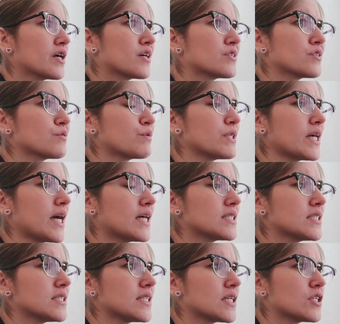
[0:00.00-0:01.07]
Because there's one that
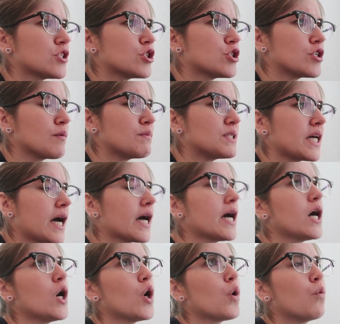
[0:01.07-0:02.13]
hasn't said it's shipped
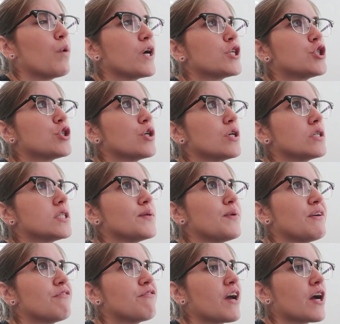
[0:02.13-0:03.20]
yet, which, to
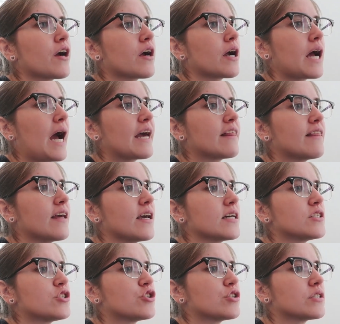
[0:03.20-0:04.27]
be fair, I think
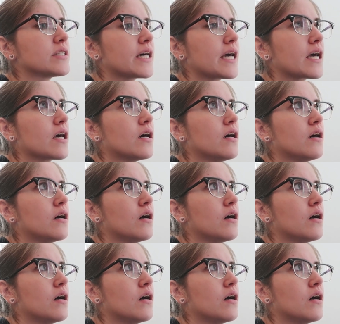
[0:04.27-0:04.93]
it's just like